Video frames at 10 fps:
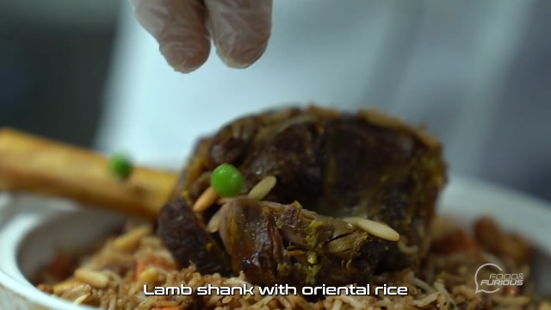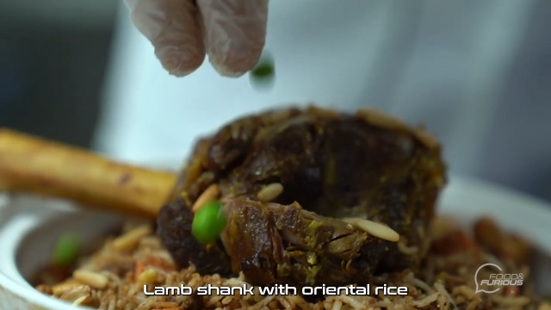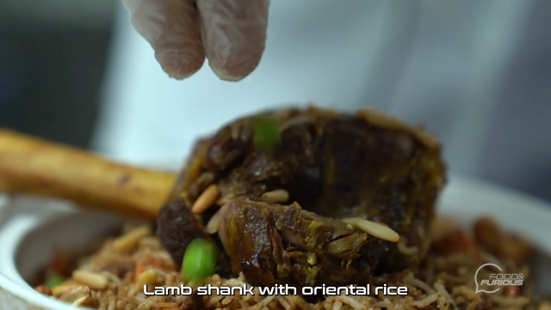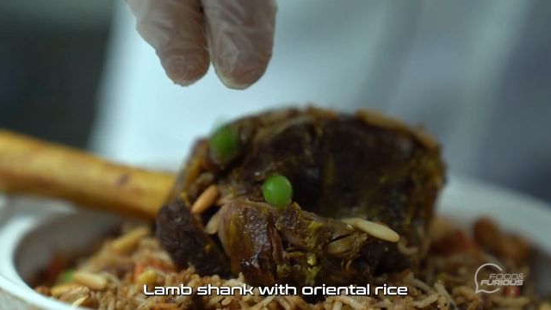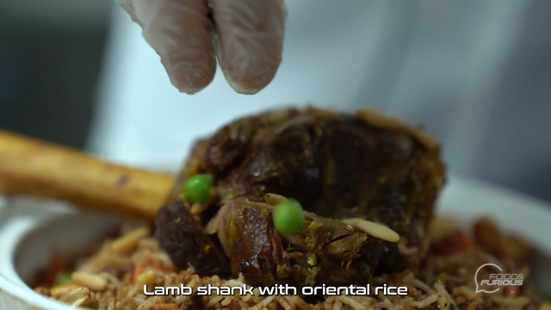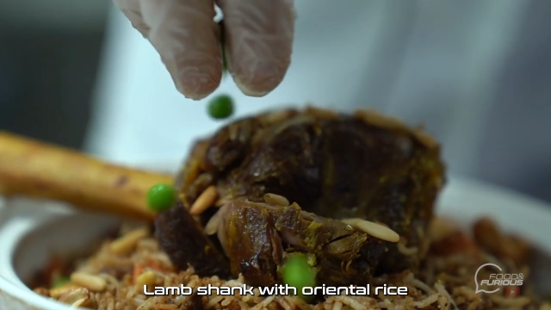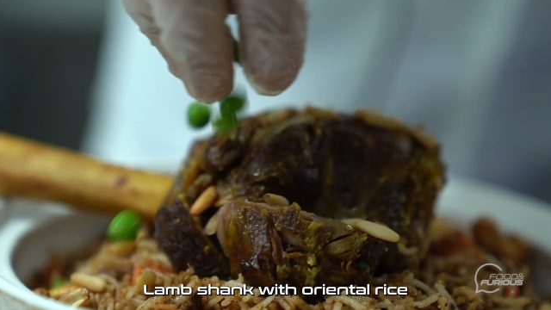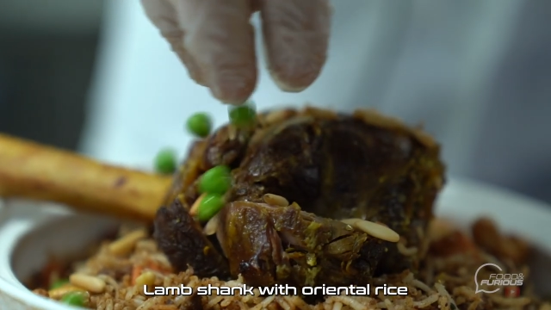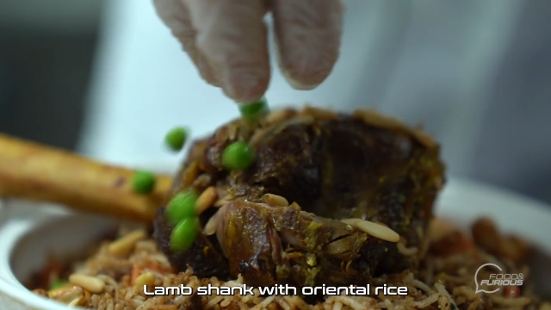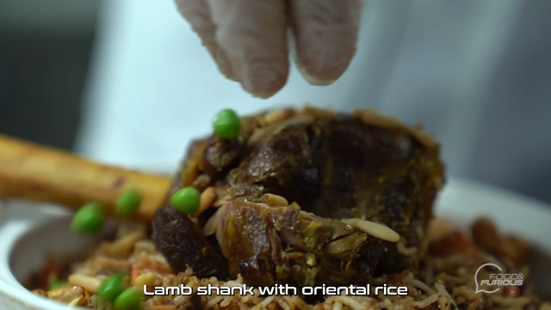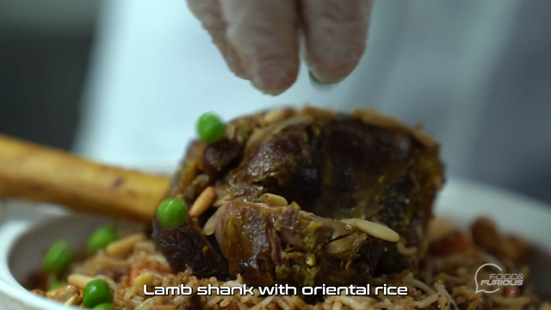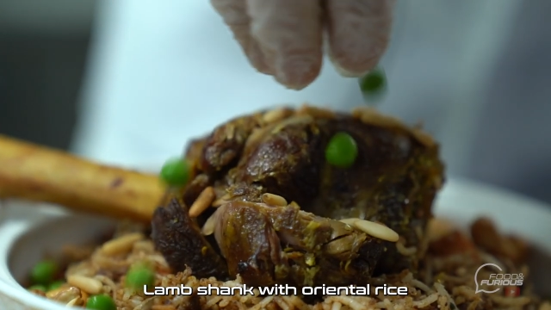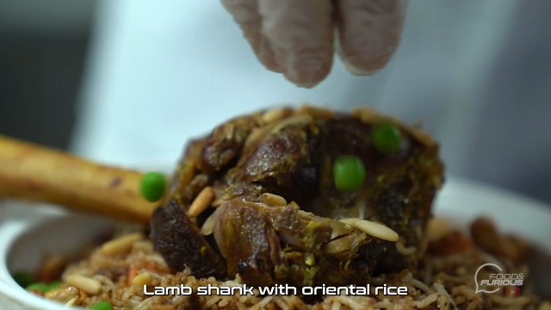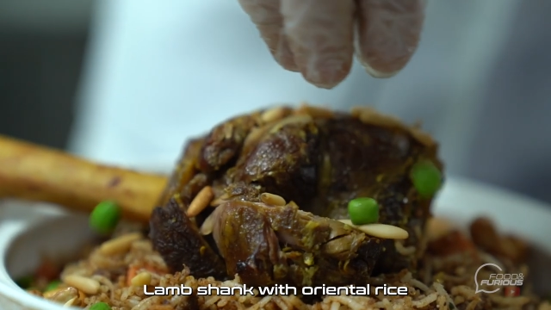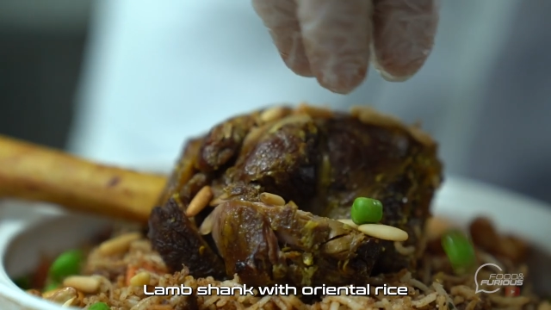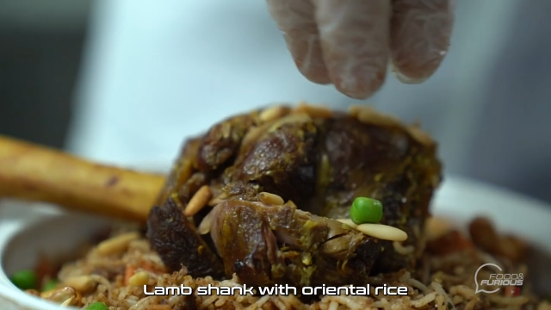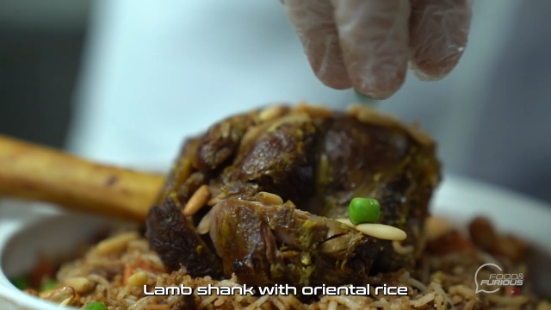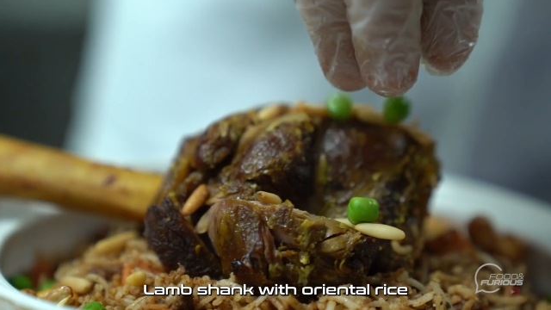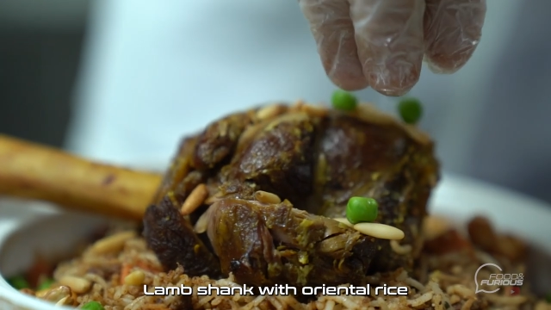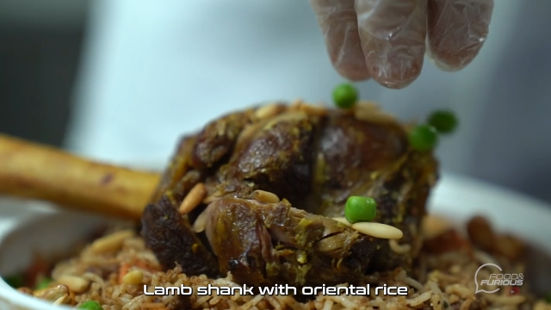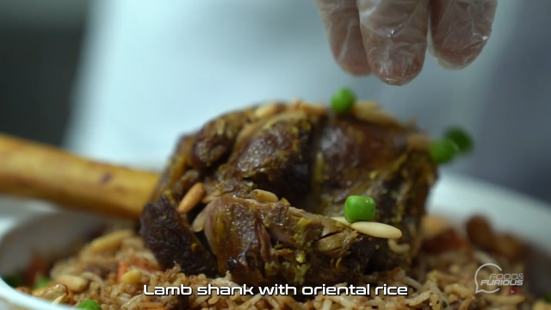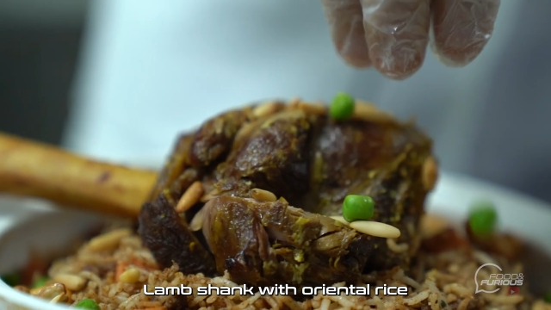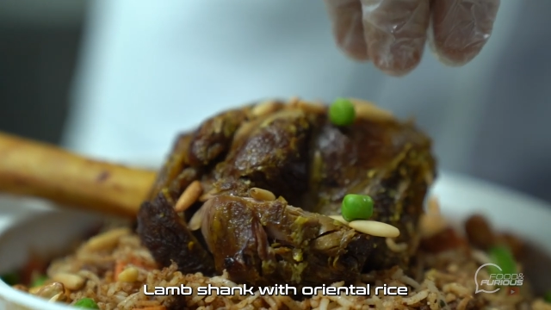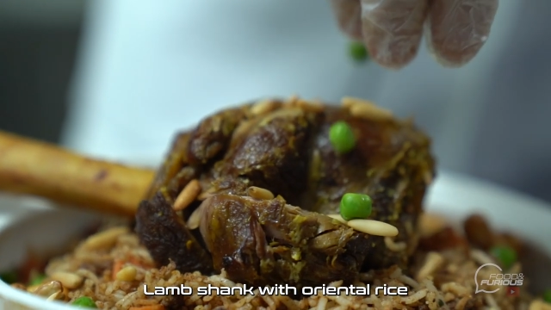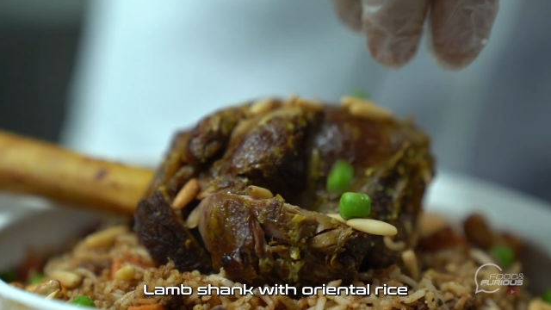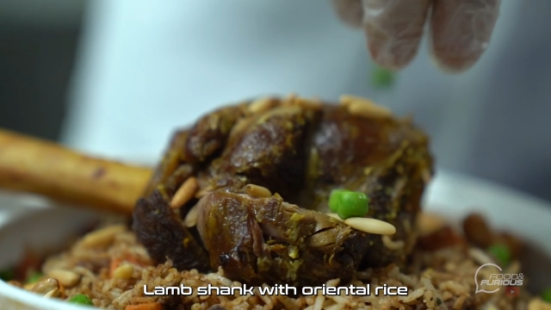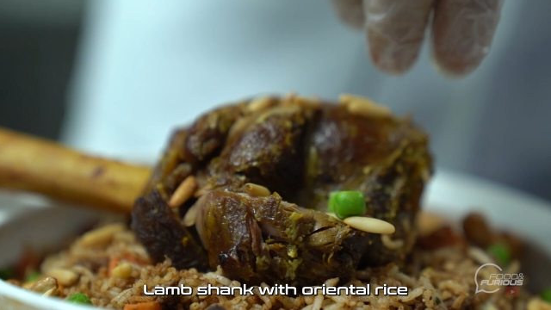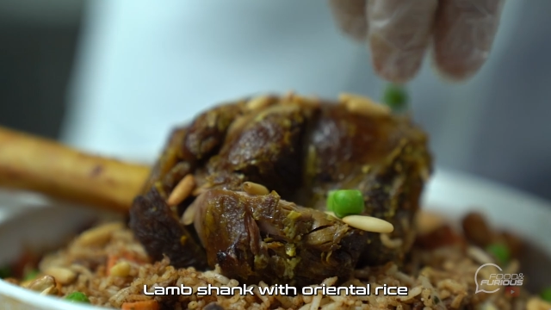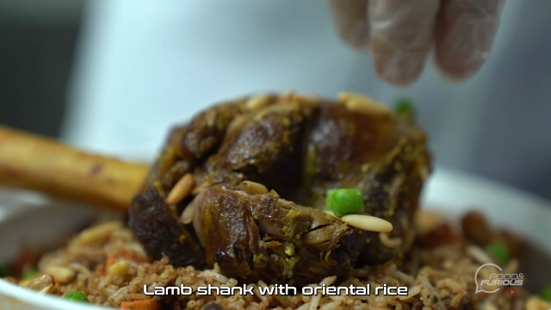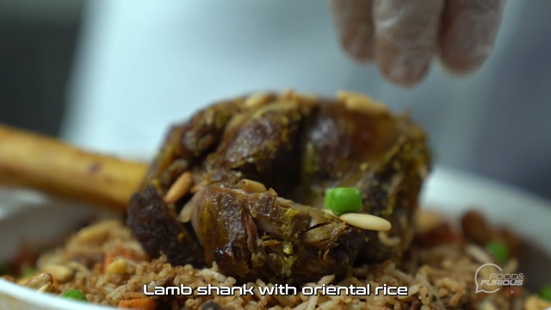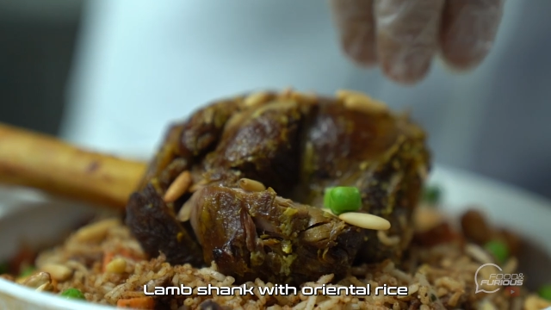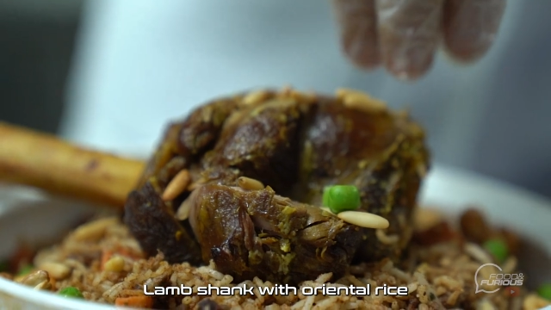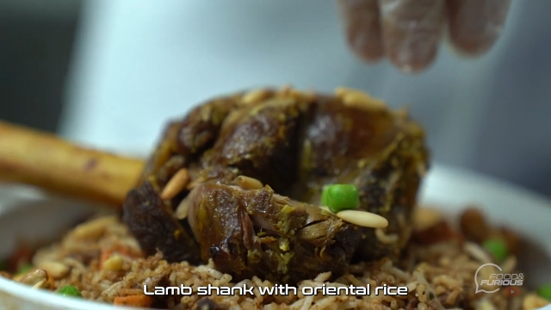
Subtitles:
(no speaker visible)